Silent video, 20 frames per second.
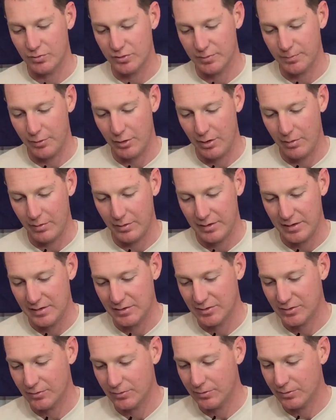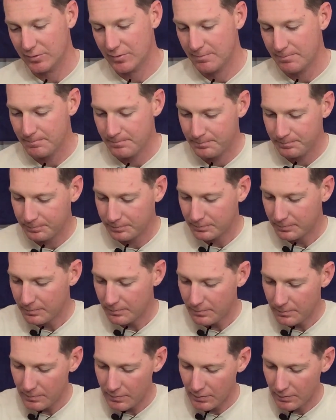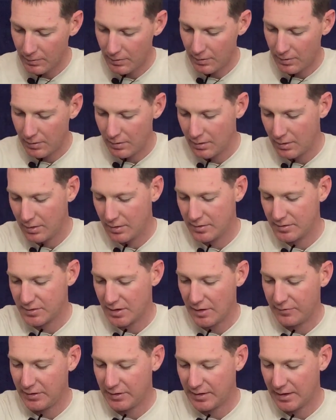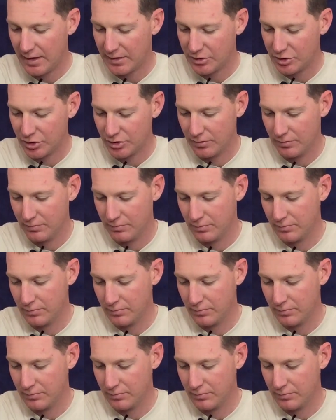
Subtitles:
was permanently installed. Safety catch